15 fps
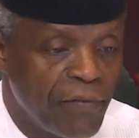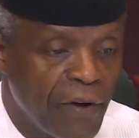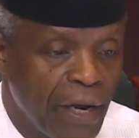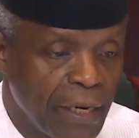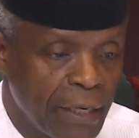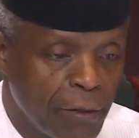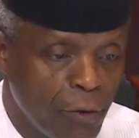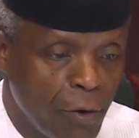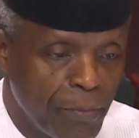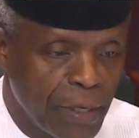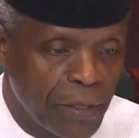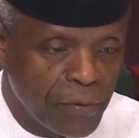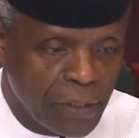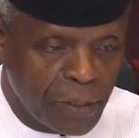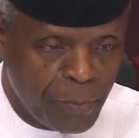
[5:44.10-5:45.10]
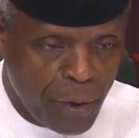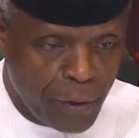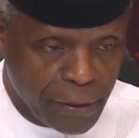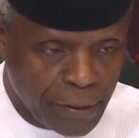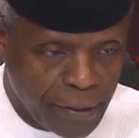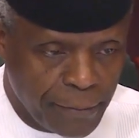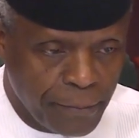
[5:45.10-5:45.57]
of our economic
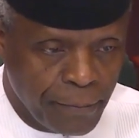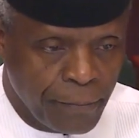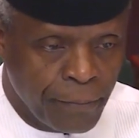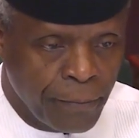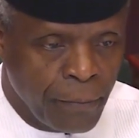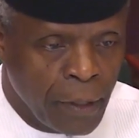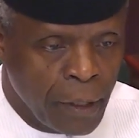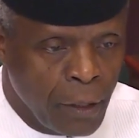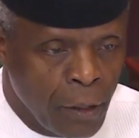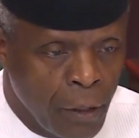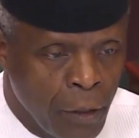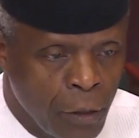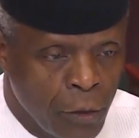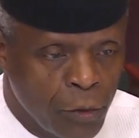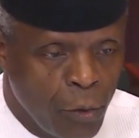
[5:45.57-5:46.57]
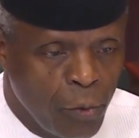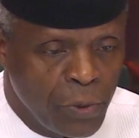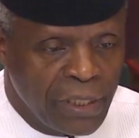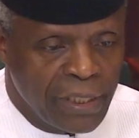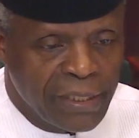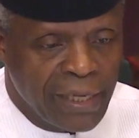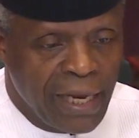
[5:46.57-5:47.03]
response. So
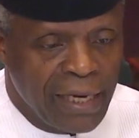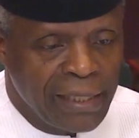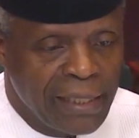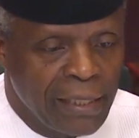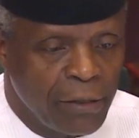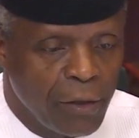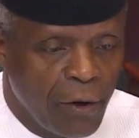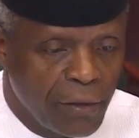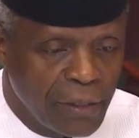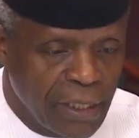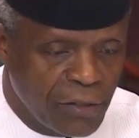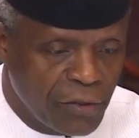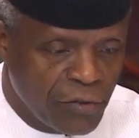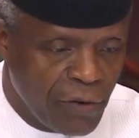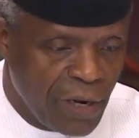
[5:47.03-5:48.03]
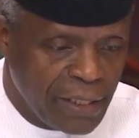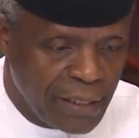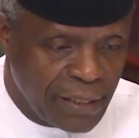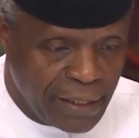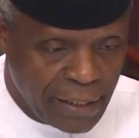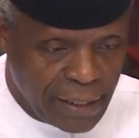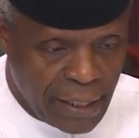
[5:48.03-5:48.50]
we decided on a
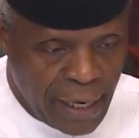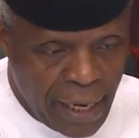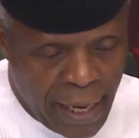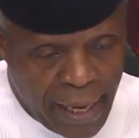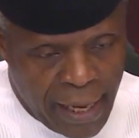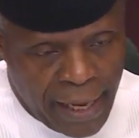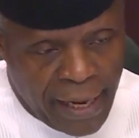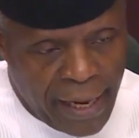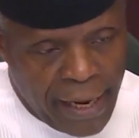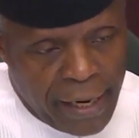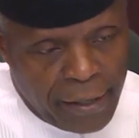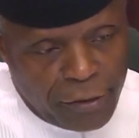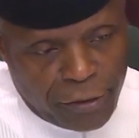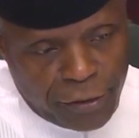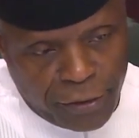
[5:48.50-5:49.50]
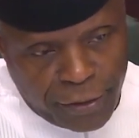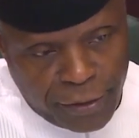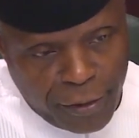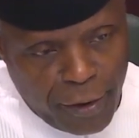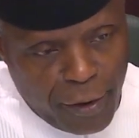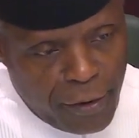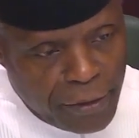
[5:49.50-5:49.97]
strategy
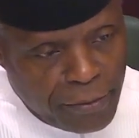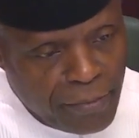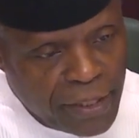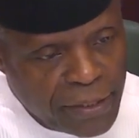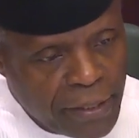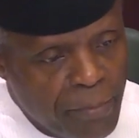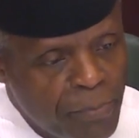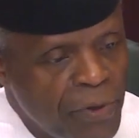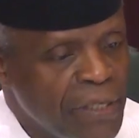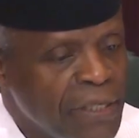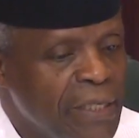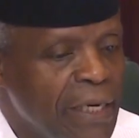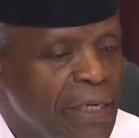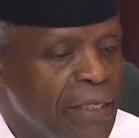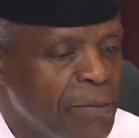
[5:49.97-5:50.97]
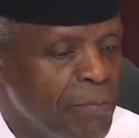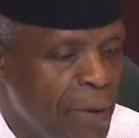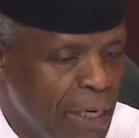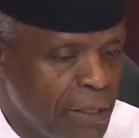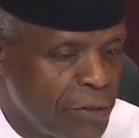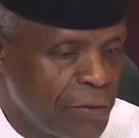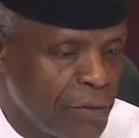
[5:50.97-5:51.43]
hinged on Mr. President's
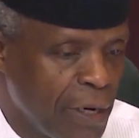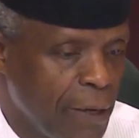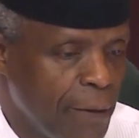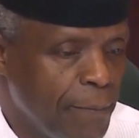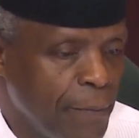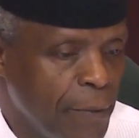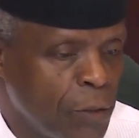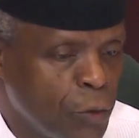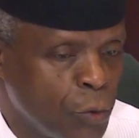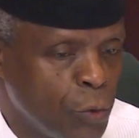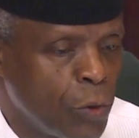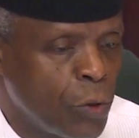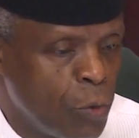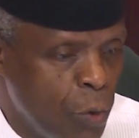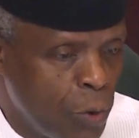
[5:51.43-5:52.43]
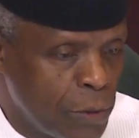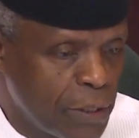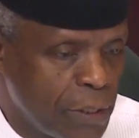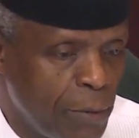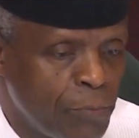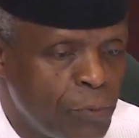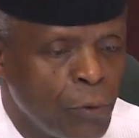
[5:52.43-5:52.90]
mantra to,
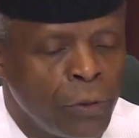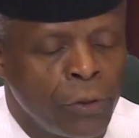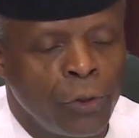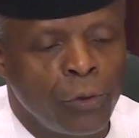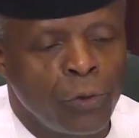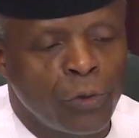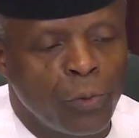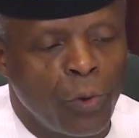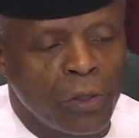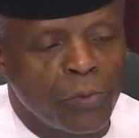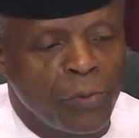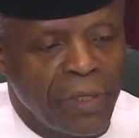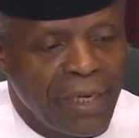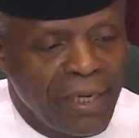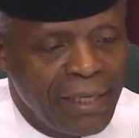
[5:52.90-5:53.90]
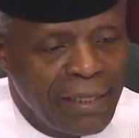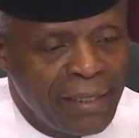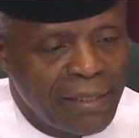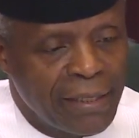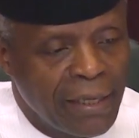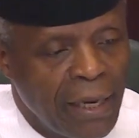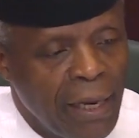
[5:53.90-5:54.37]
quote, produce what we
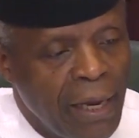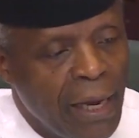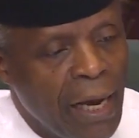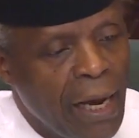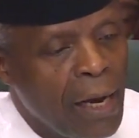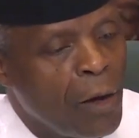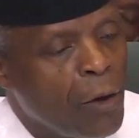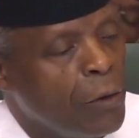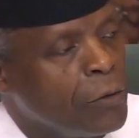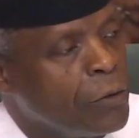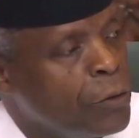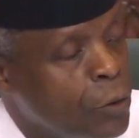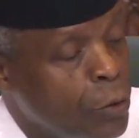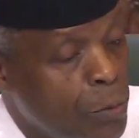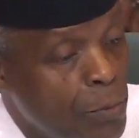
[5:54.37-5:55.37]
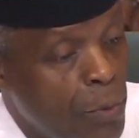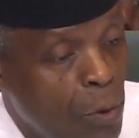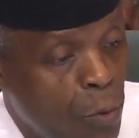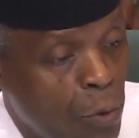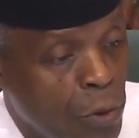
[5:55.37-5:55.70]
eat and consume